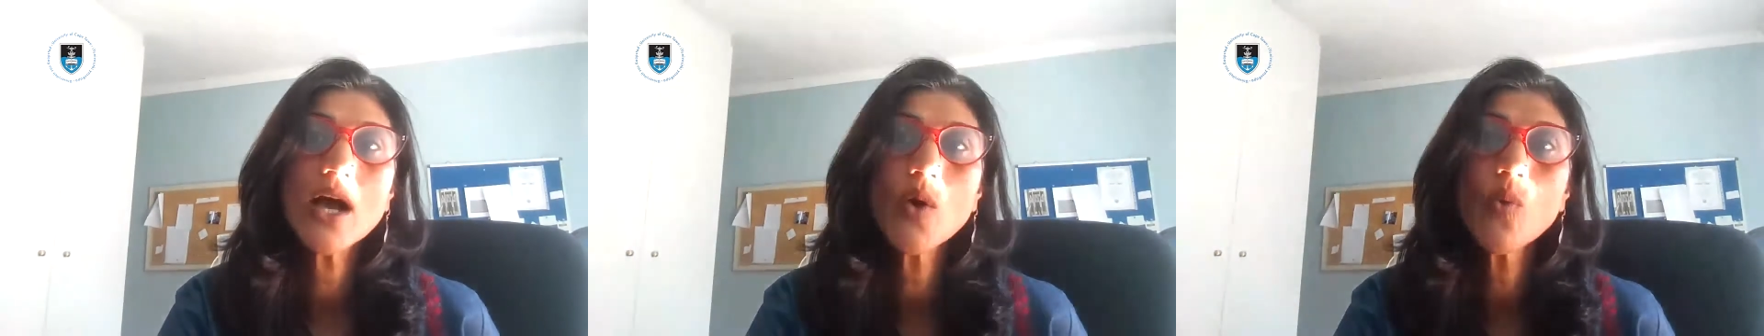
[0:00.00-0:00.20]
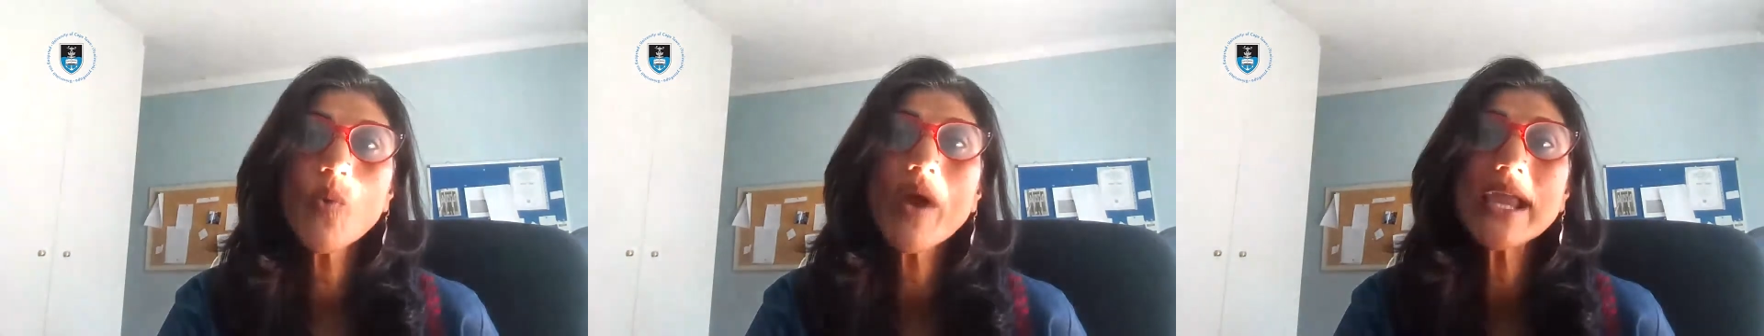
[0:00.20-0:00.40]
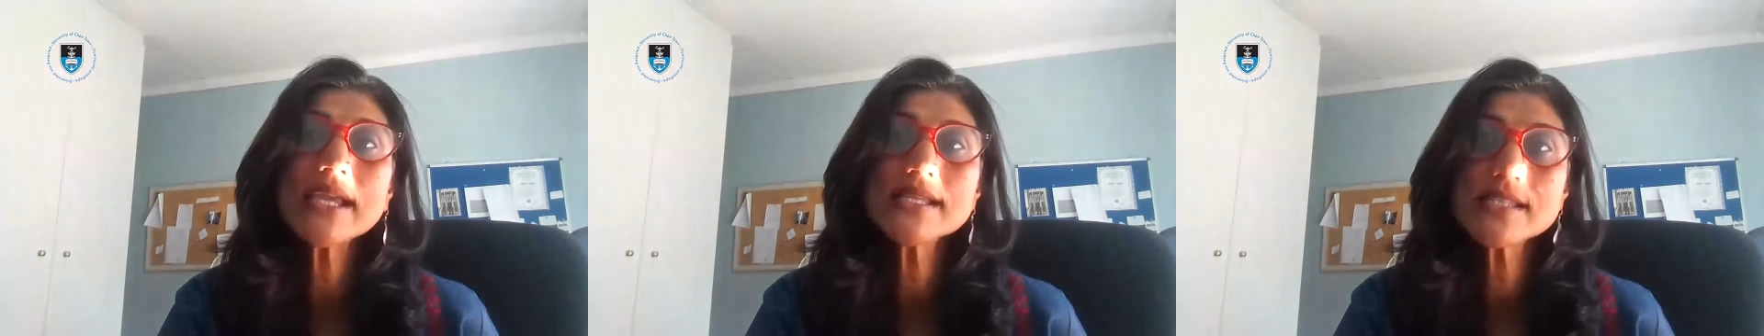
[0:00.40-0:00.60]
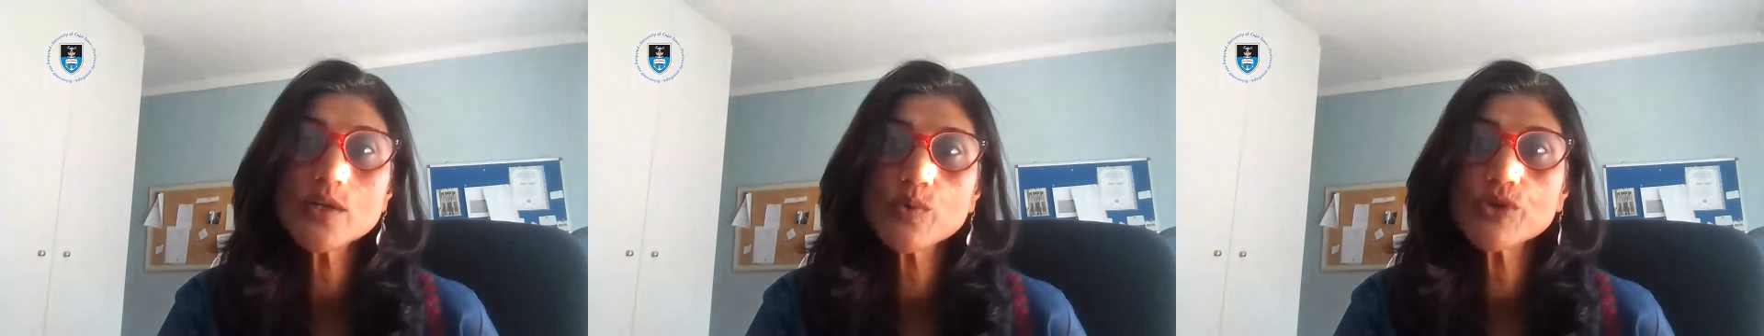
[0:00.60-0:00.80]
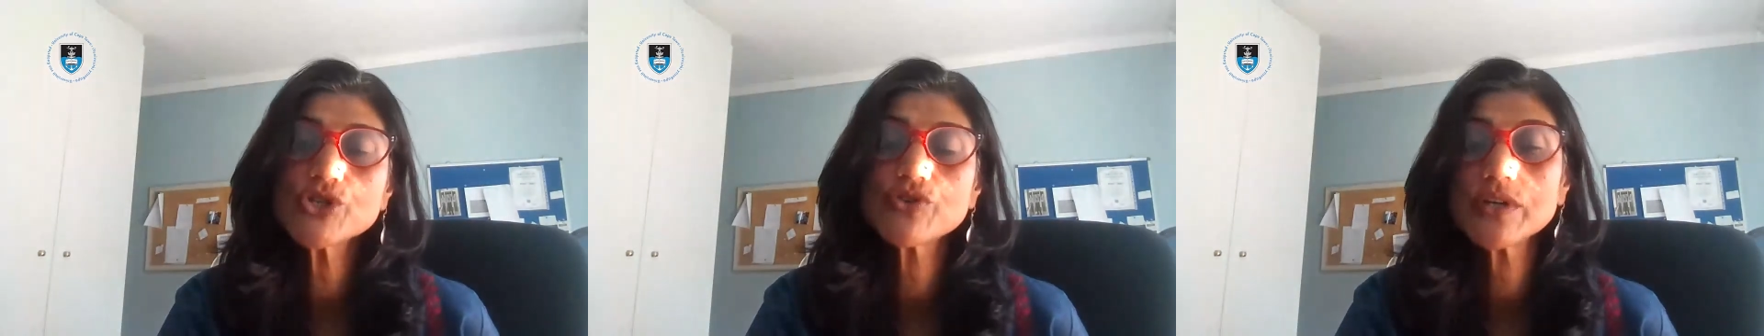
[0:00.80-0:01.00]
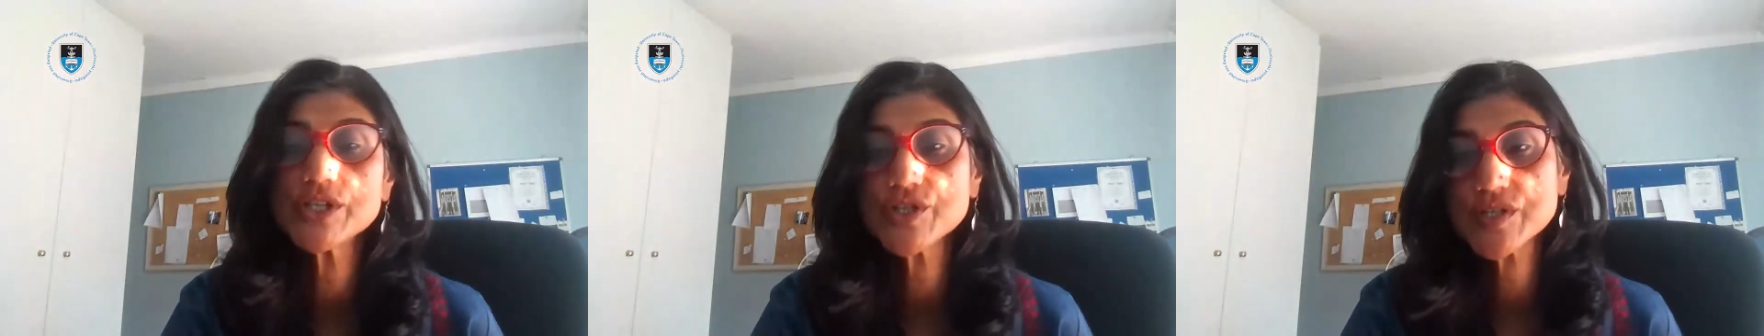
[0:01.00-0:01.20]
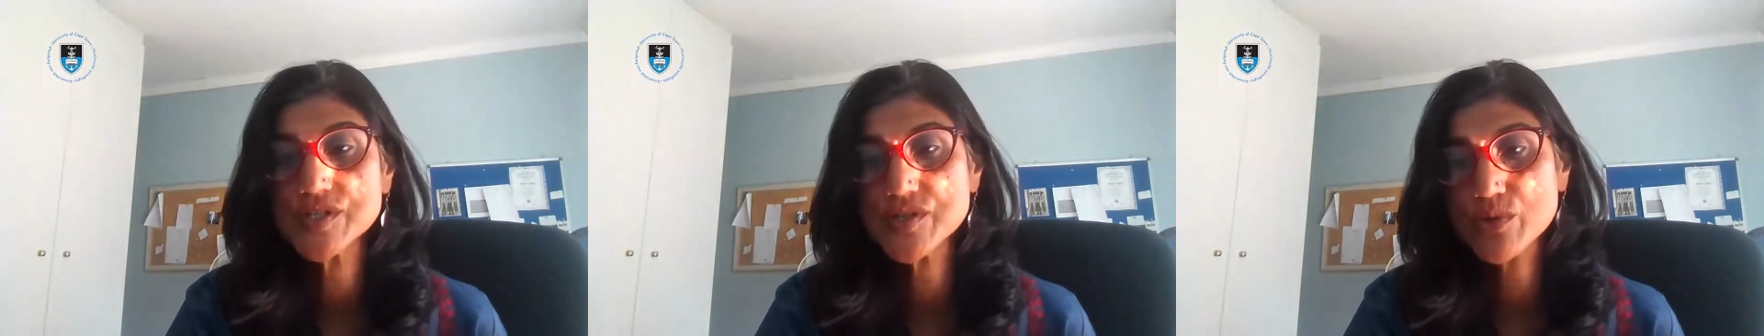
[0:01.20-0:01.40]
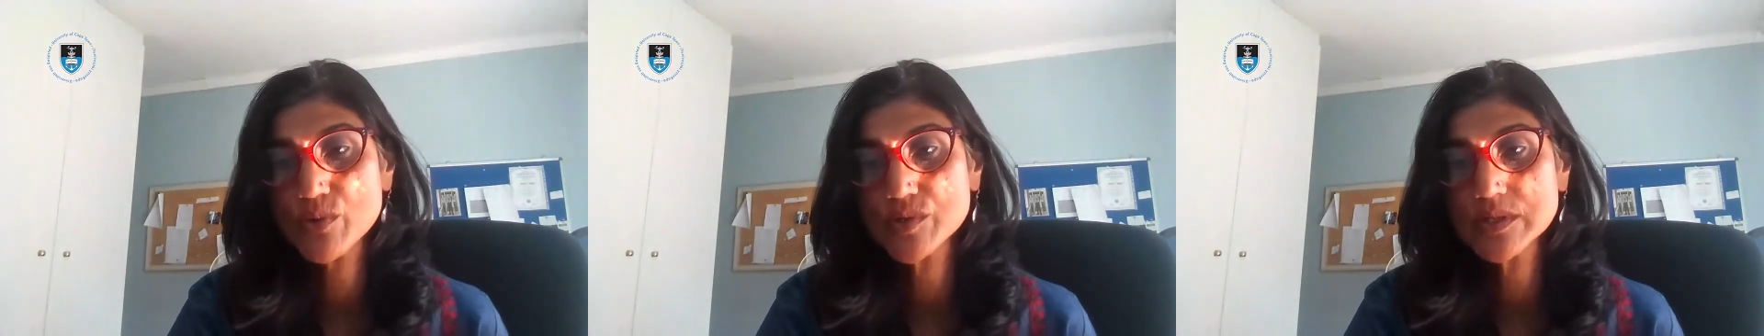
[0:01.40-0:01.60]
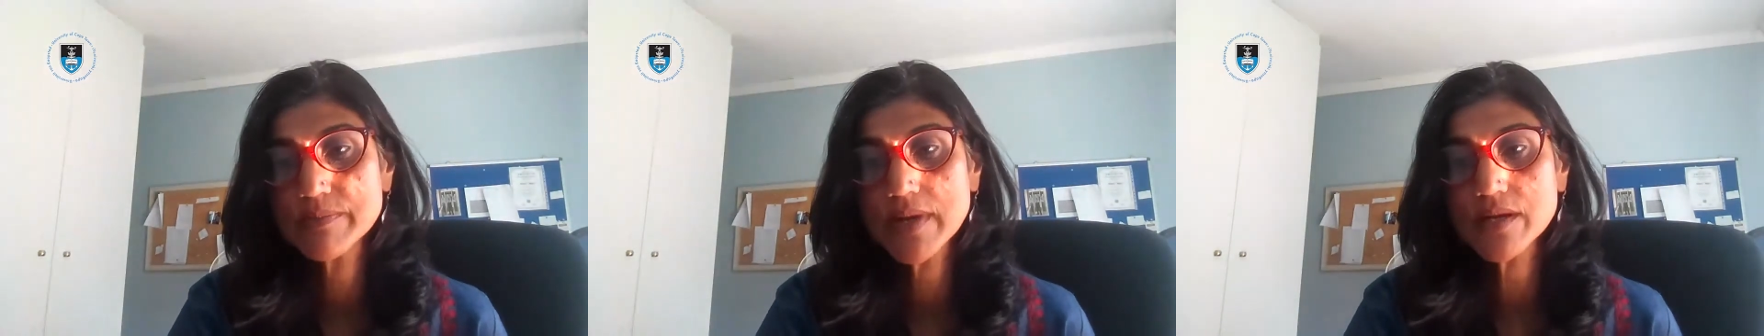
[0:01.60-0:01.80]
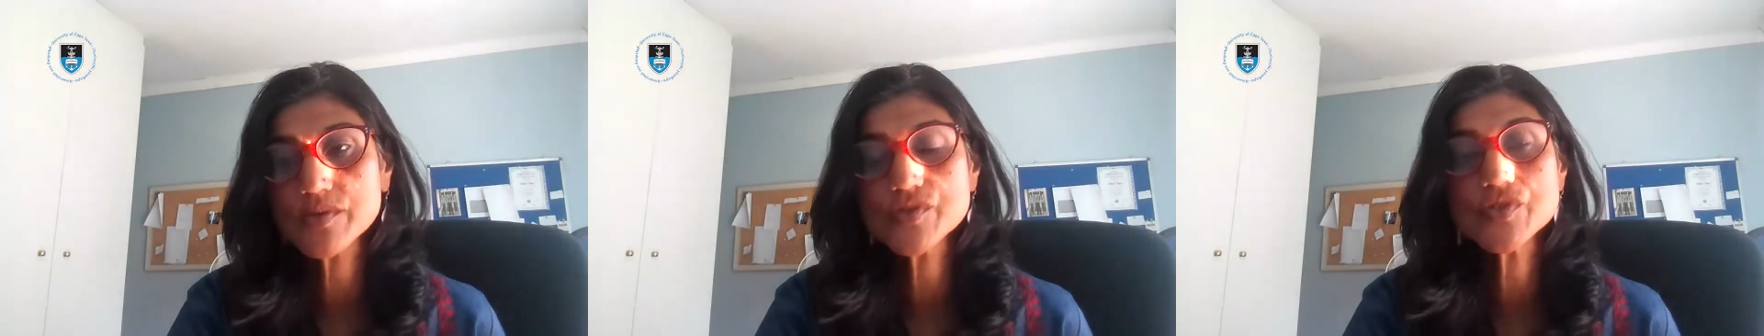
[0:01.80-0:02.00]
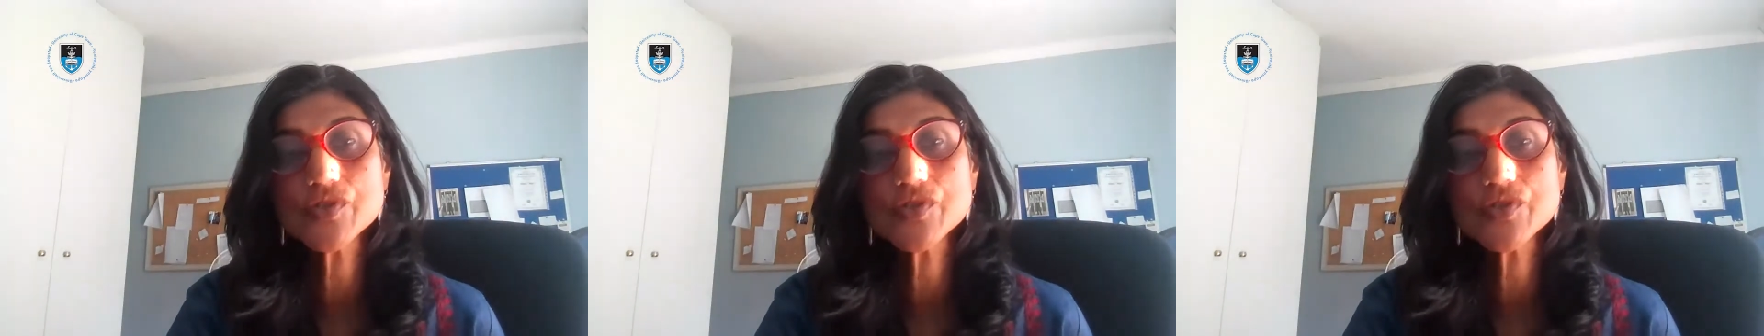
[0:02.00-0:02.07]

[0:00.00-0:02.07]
ways in which religion is thought about.